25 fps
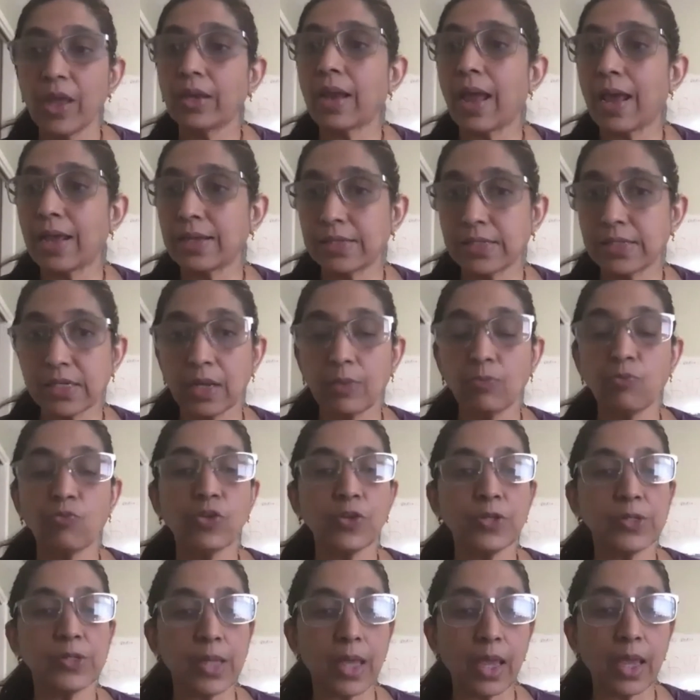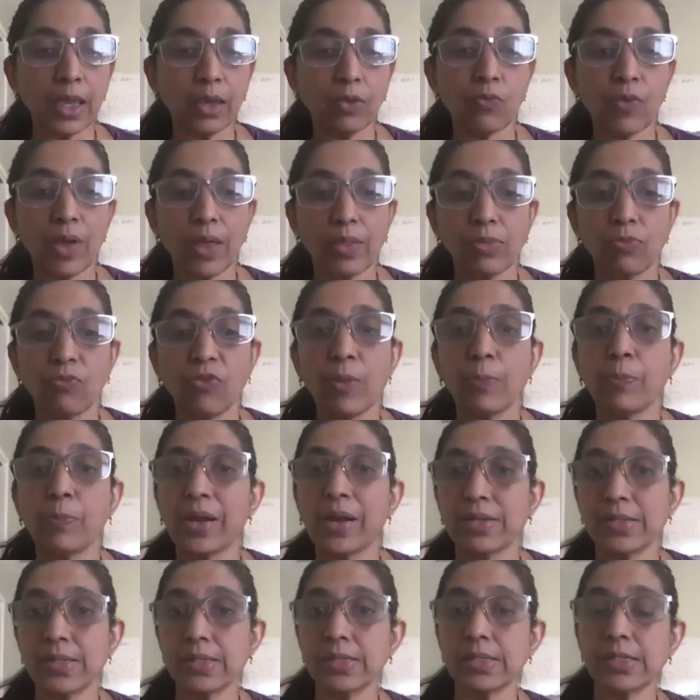As Tim was saying, when we
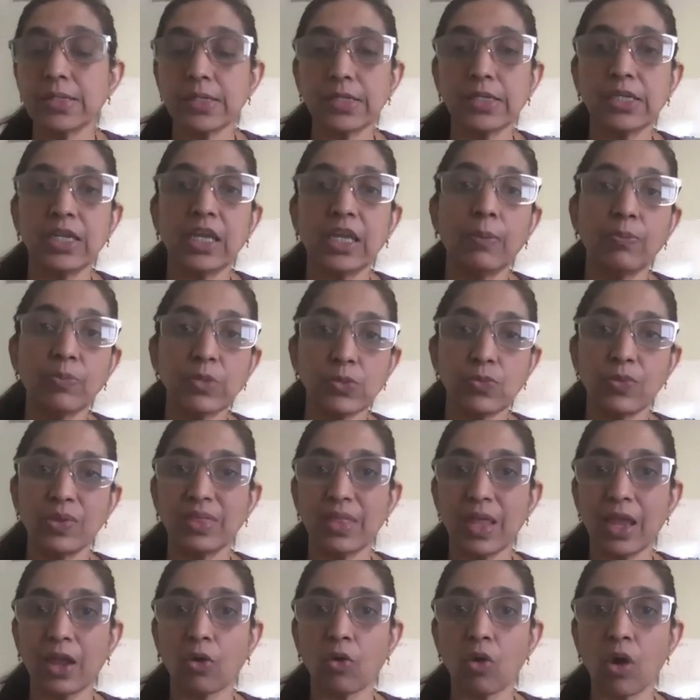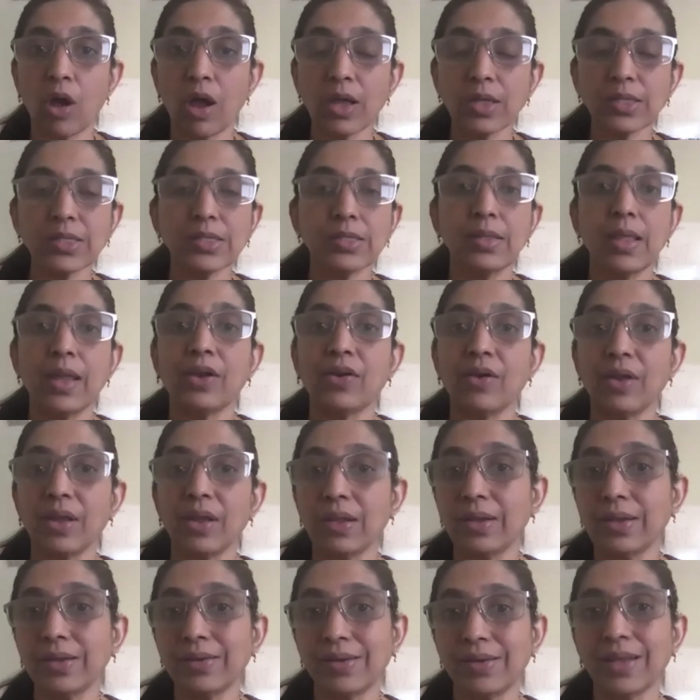presented teams with their cost, they
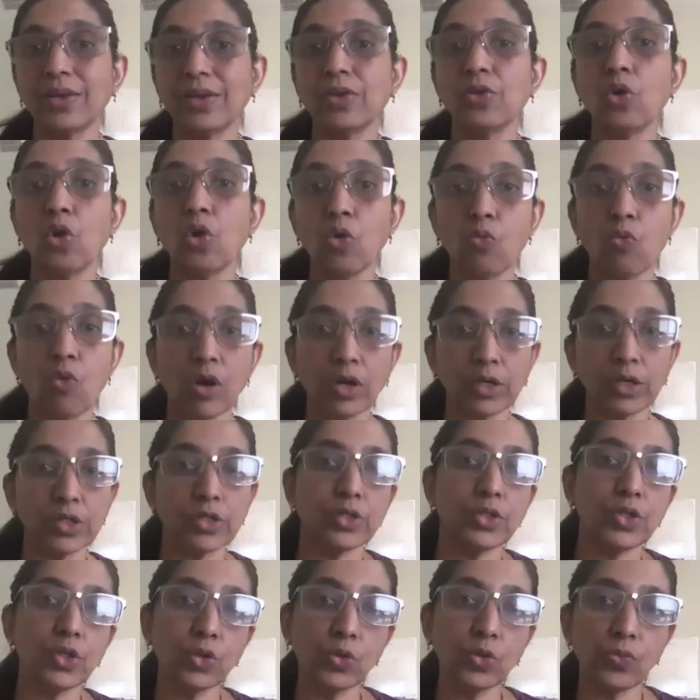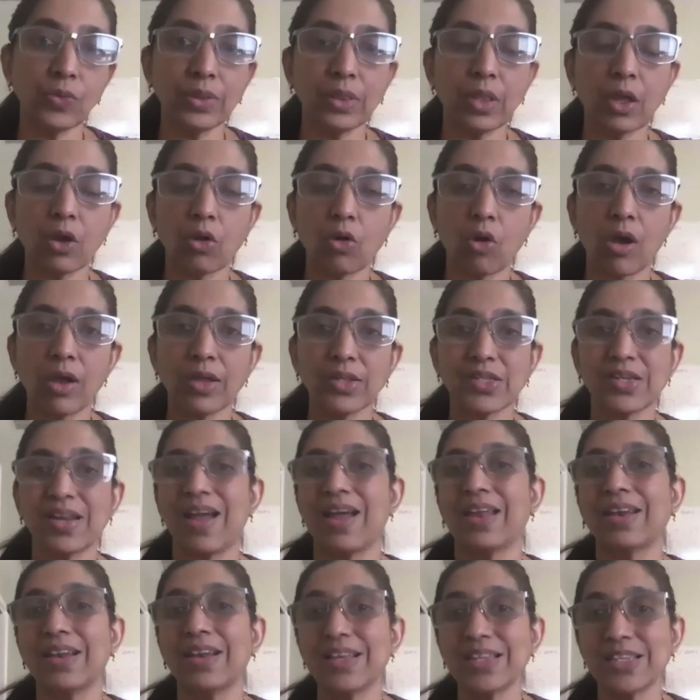really didn't know what to do with the cost
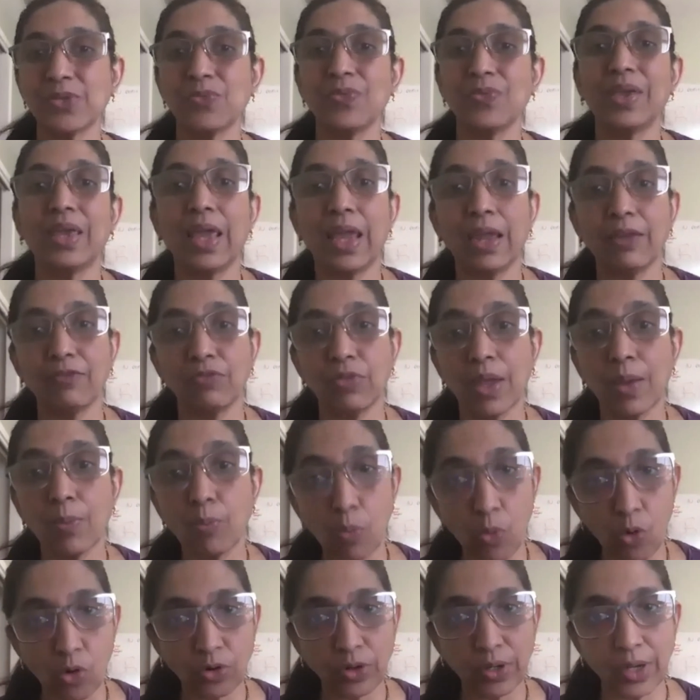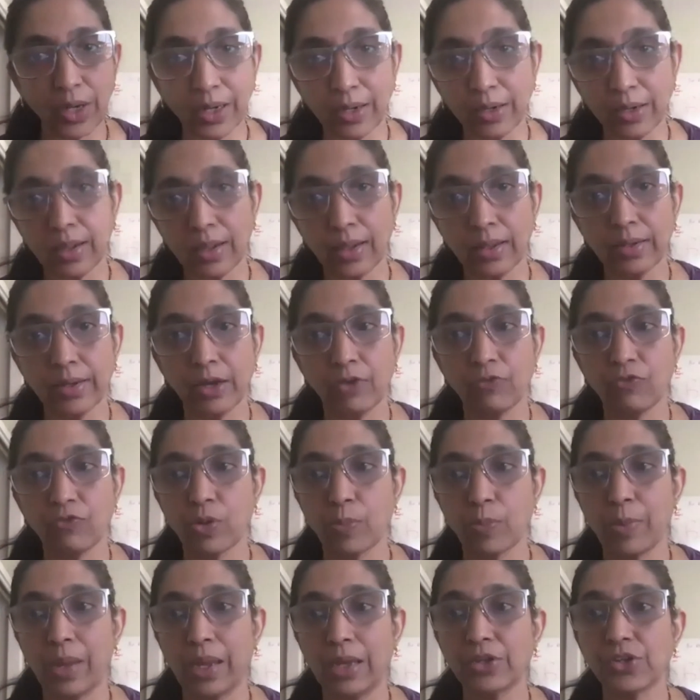unless we gave them more detailed
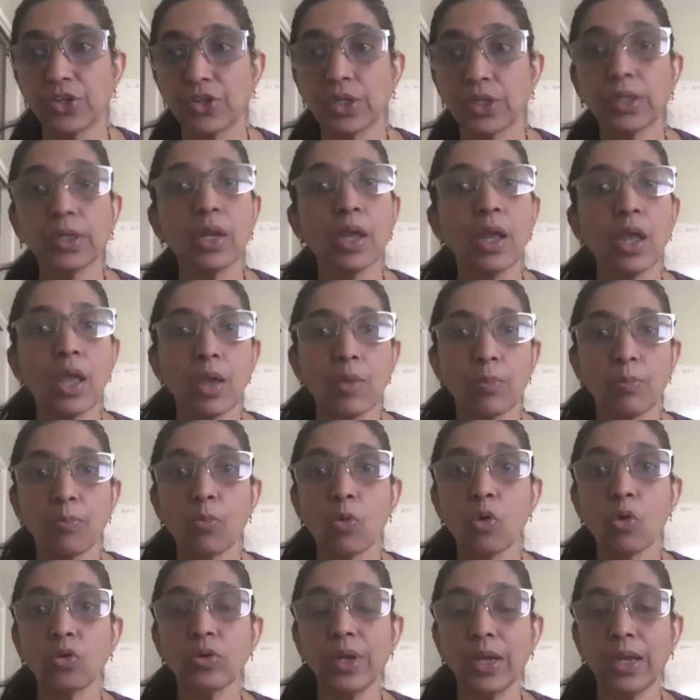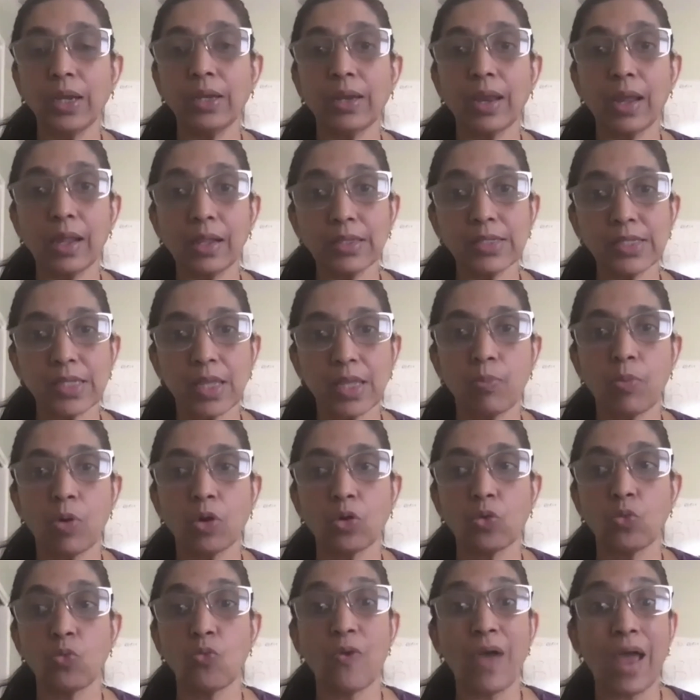information, more details
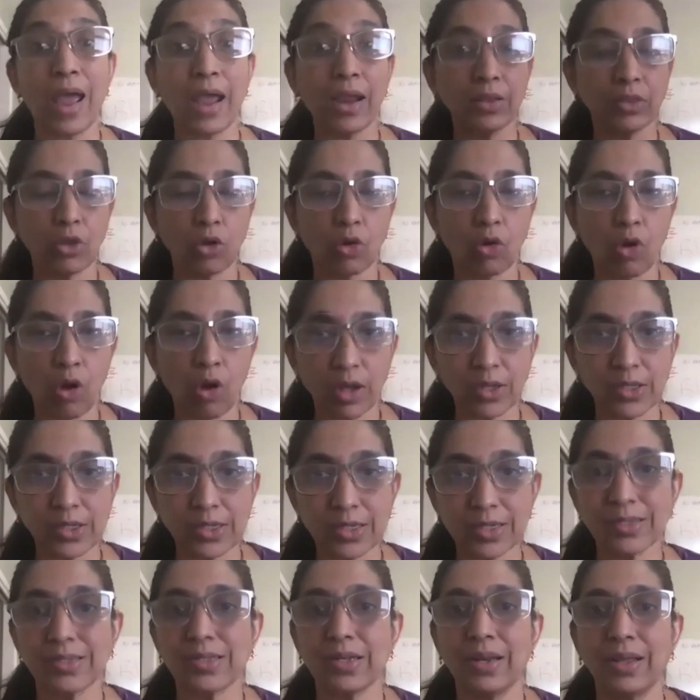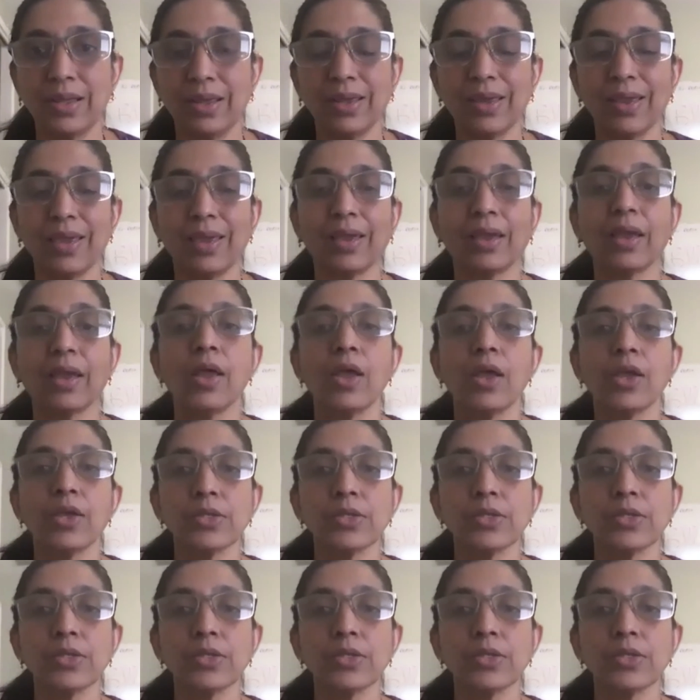about where the cost is leaking.